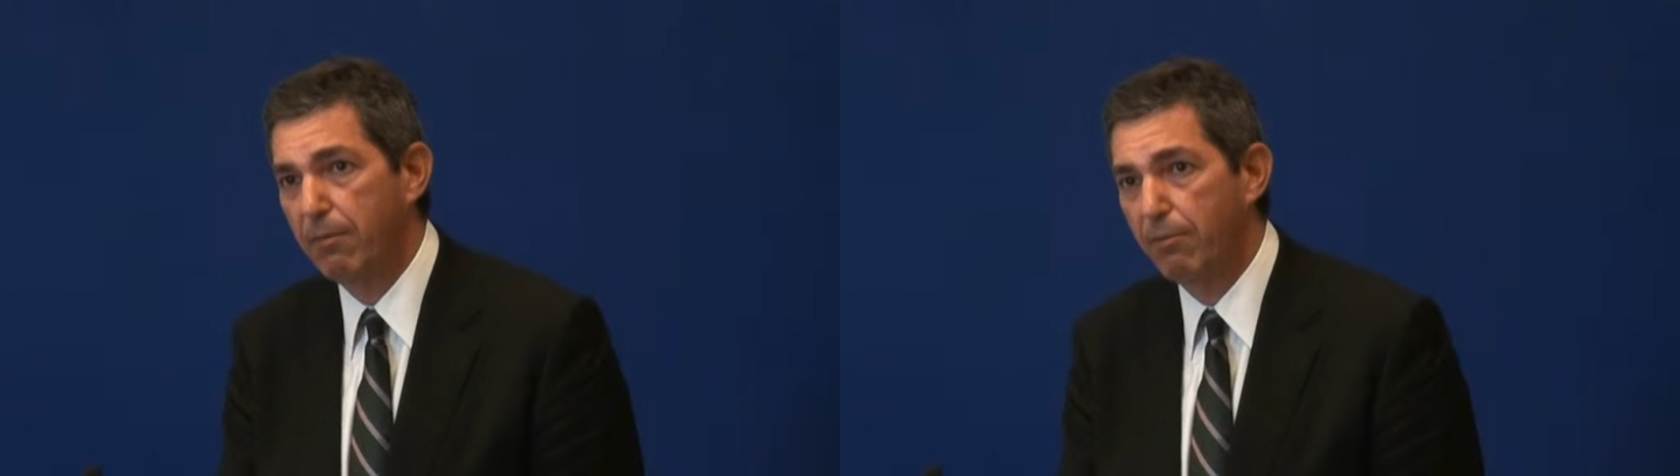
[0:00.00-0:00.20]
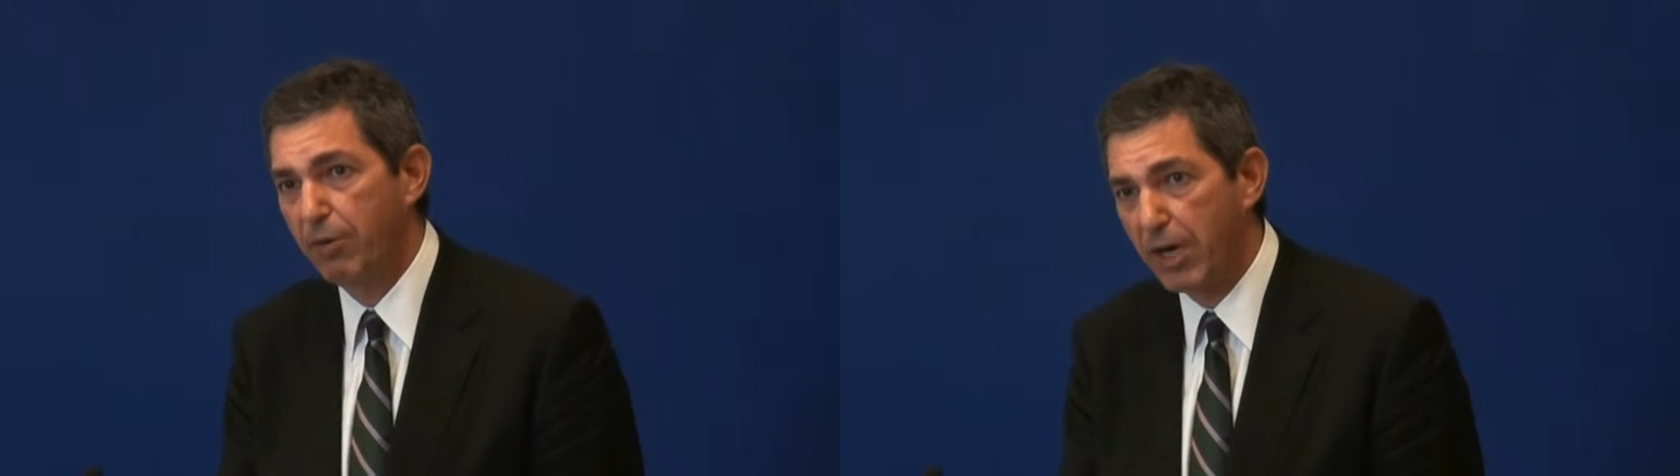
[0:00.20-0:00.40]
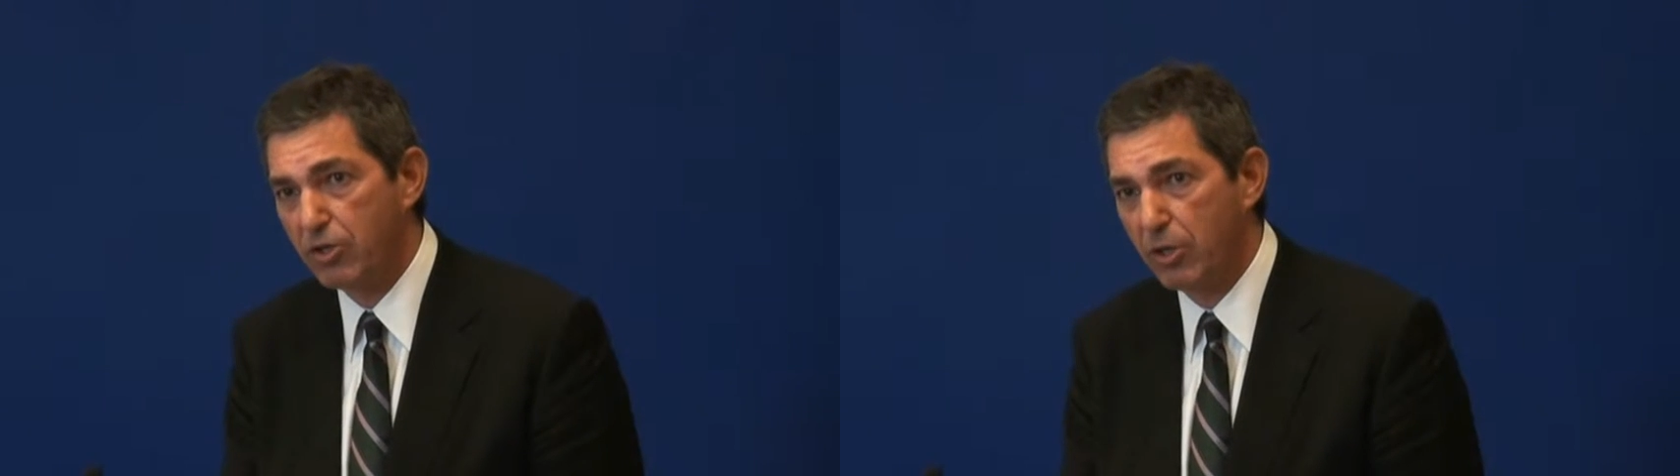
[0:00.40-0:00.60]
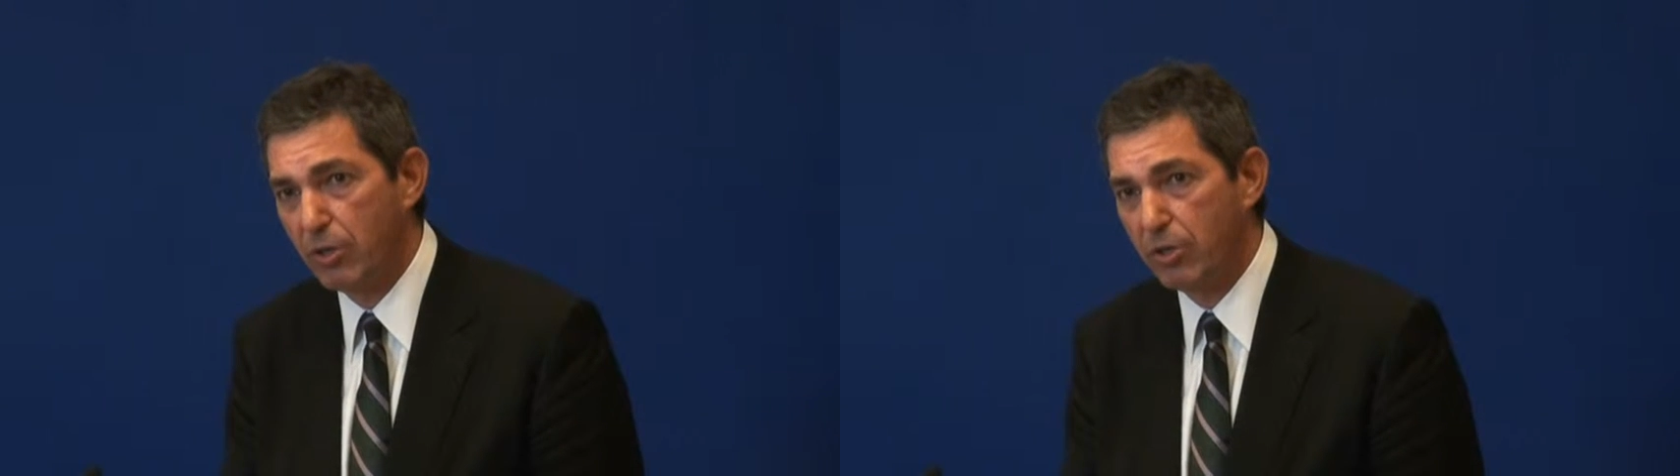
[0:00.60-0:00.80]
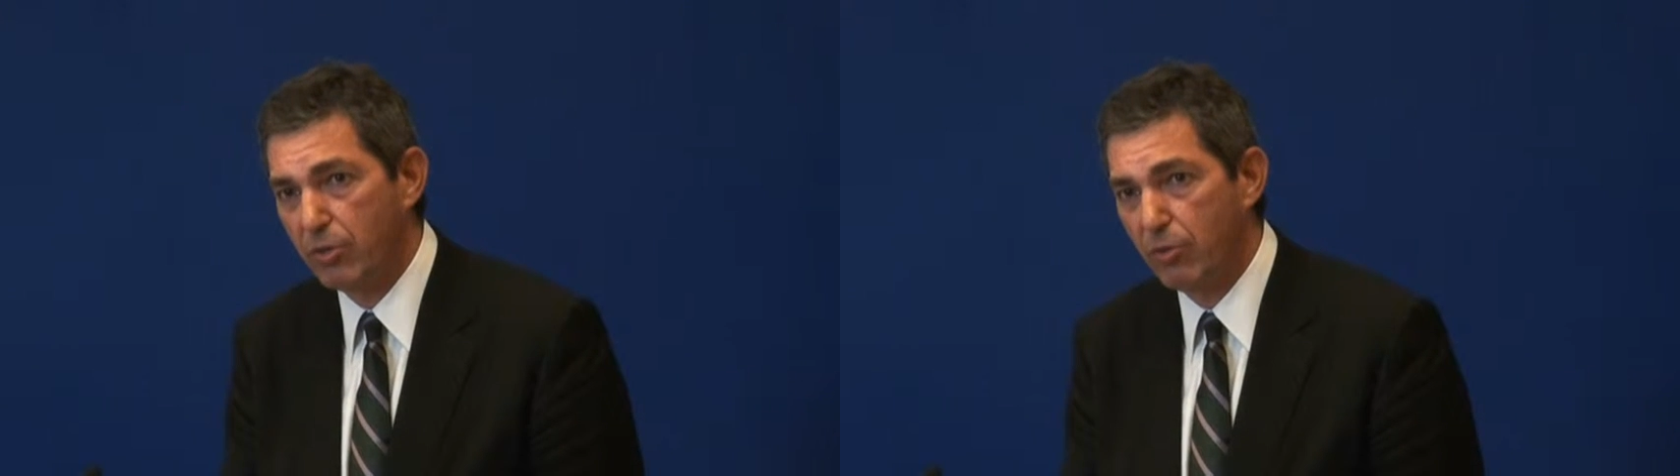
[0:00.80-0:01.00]
the
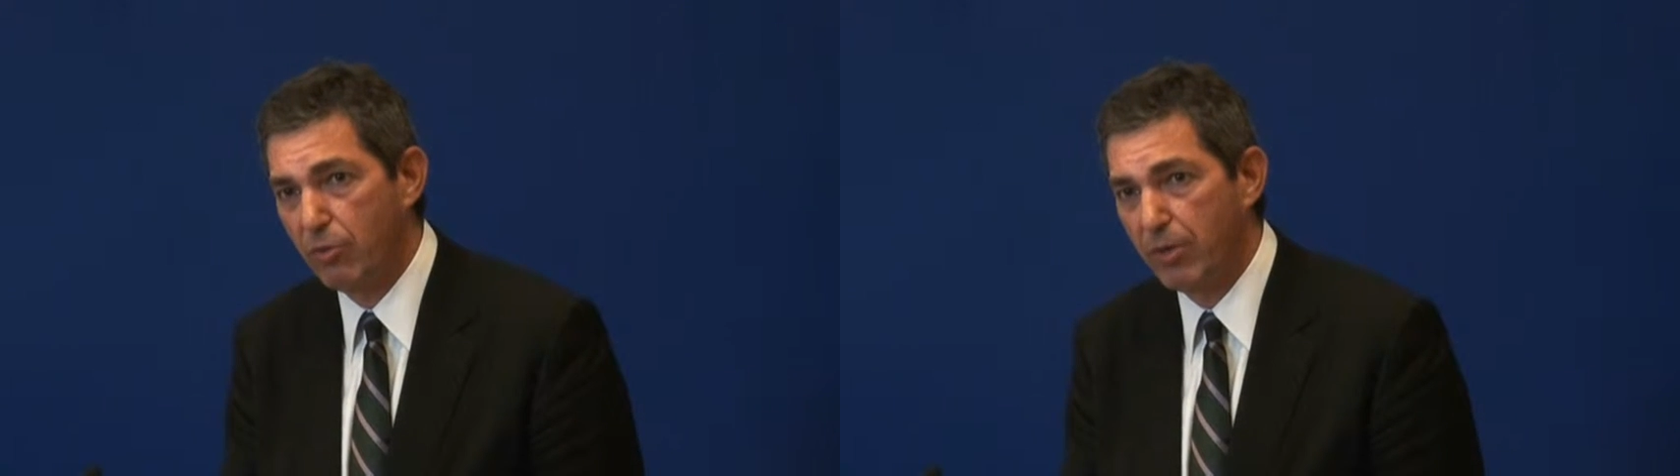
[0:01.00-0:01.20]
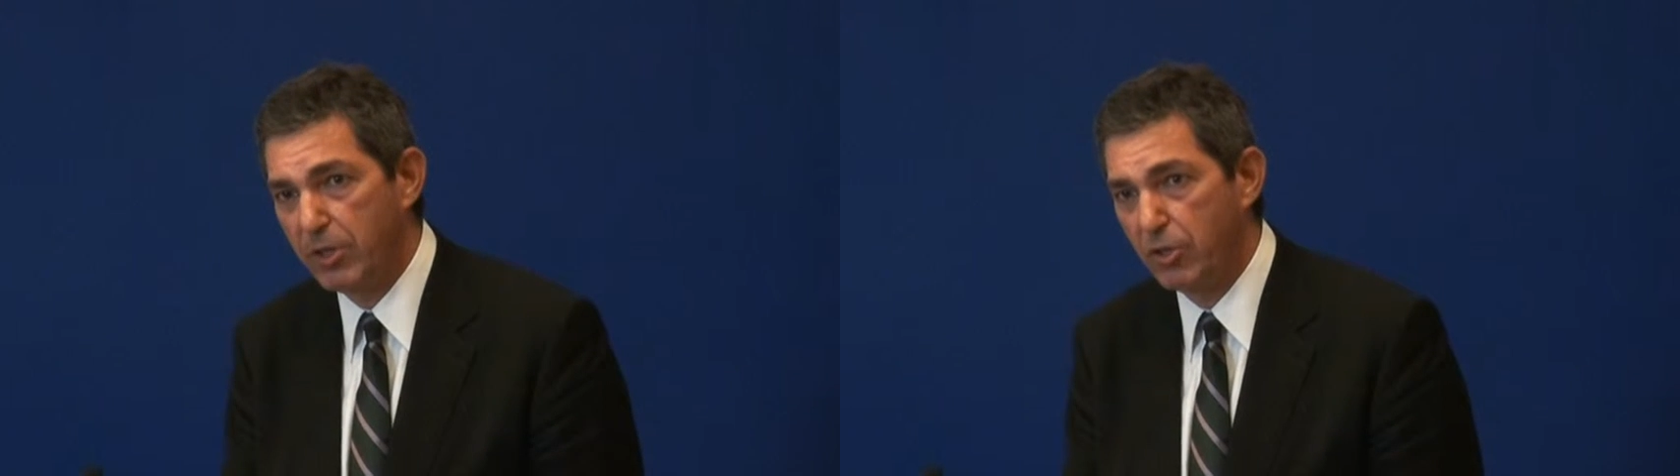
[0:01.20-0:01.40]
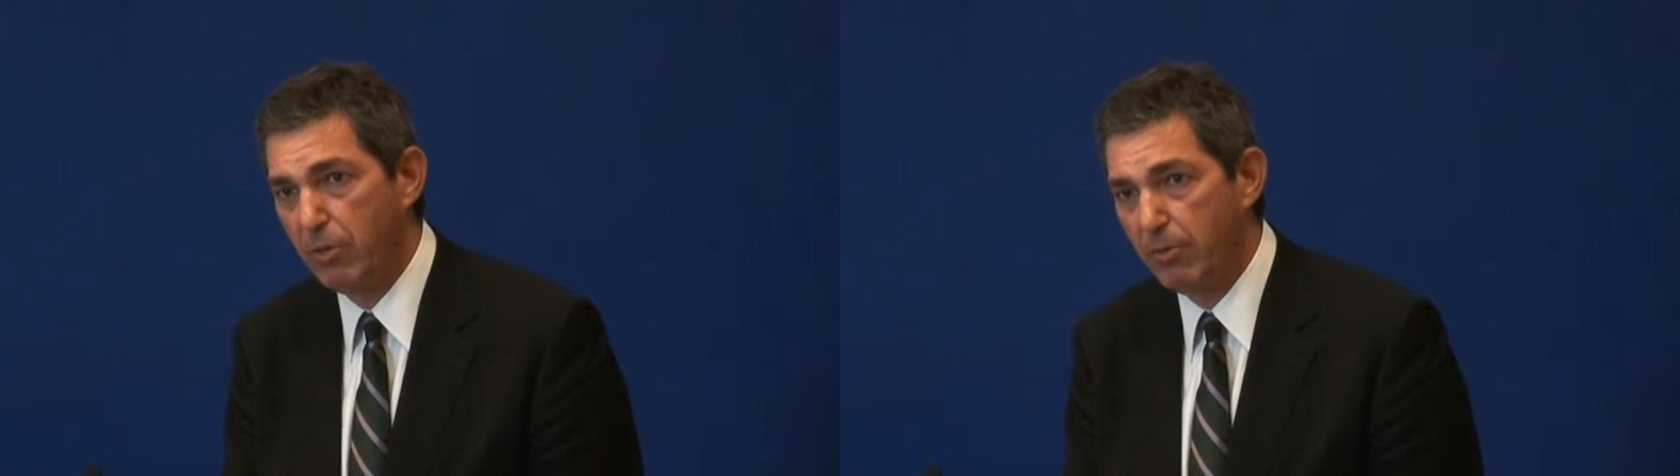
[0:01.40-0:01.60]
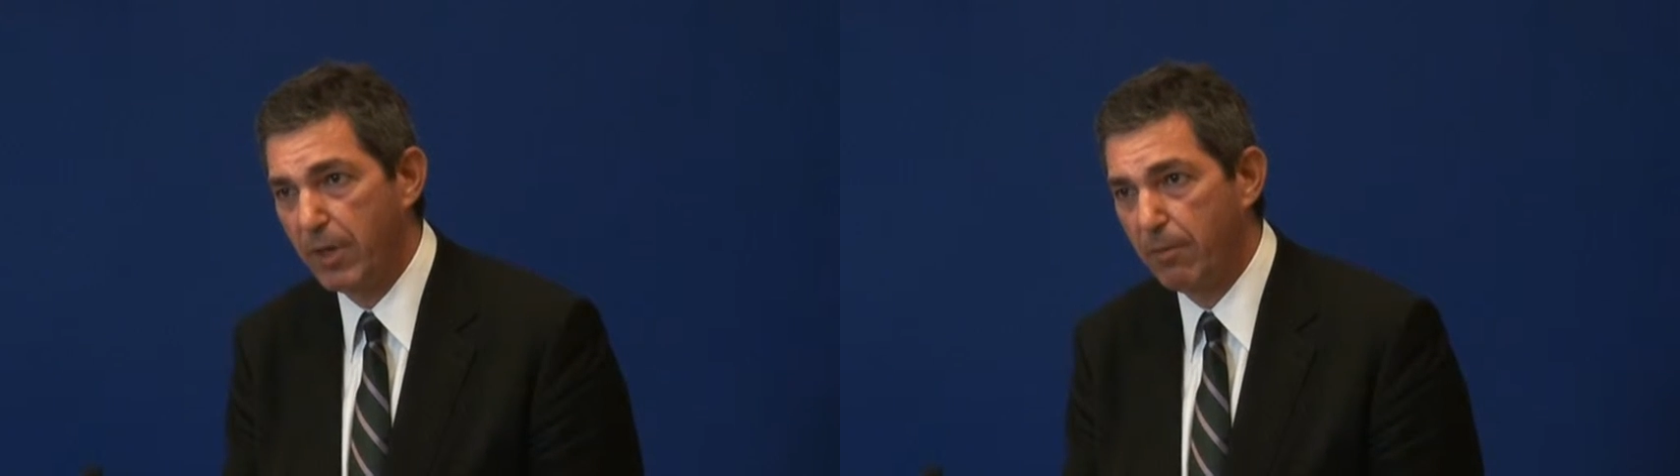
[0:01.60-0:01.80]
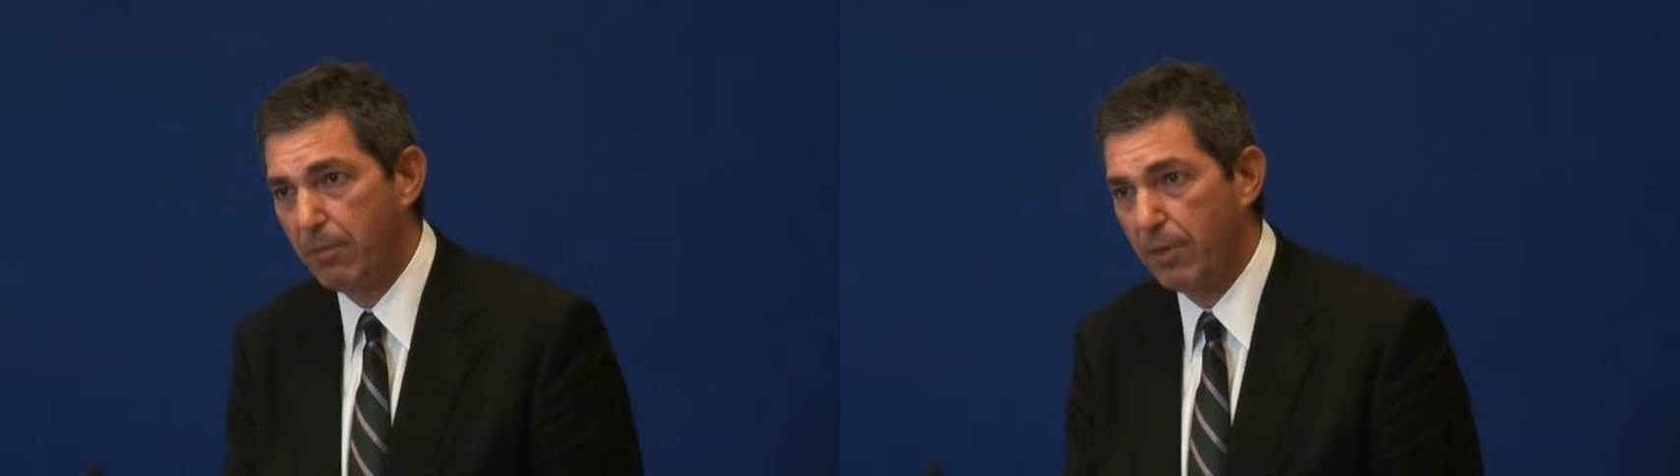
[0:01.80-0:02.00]
pressure to resume
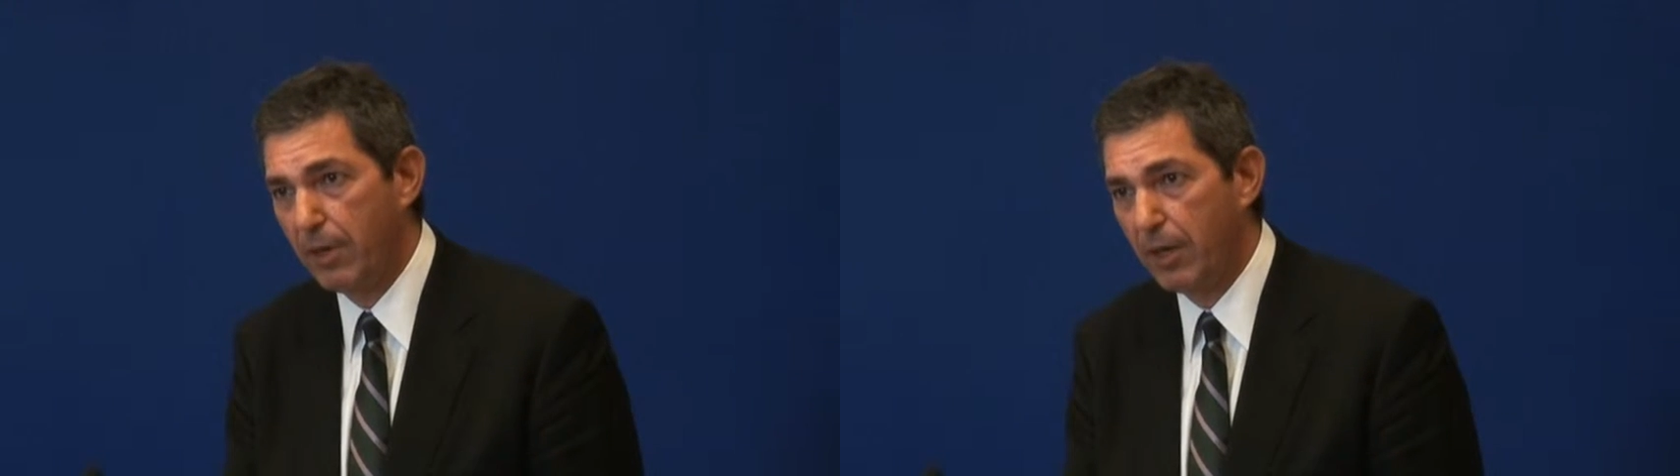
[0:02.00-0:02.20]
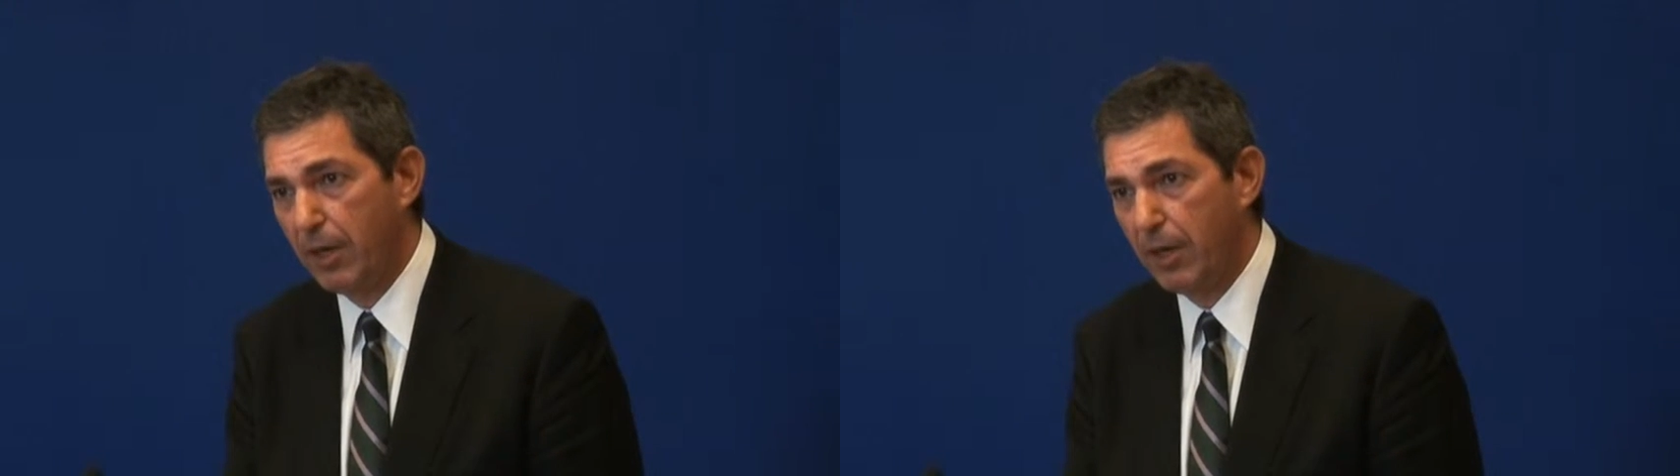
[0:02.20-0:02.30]
them